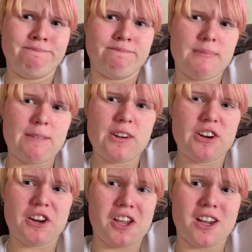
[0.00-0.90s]
Not
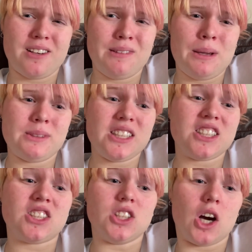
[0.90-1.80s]
very good. It was the
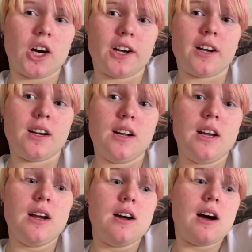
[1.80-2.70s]
start
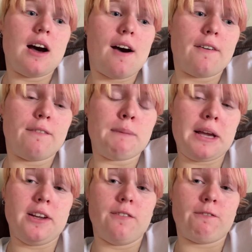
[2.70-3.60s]
of
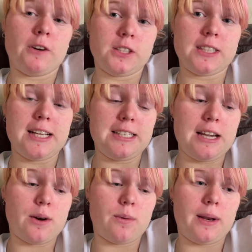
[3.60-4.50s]
my first
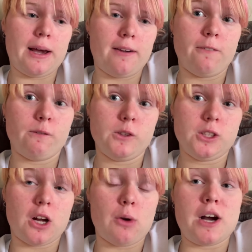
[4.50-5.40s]
idea when I
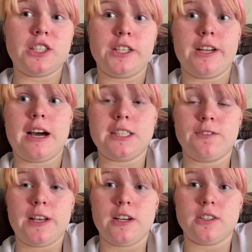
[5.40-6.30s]
started watching gotcha
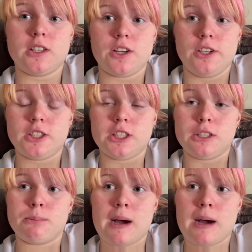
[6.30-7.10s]
videos on YouTube.